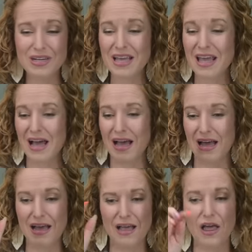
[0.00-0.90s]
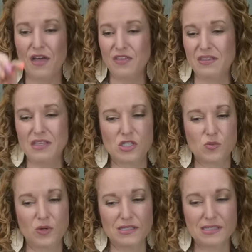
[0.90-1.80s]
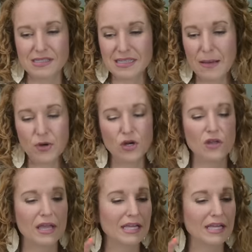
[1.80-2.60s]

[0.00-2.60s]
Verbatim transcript: Uh, I think this was summer.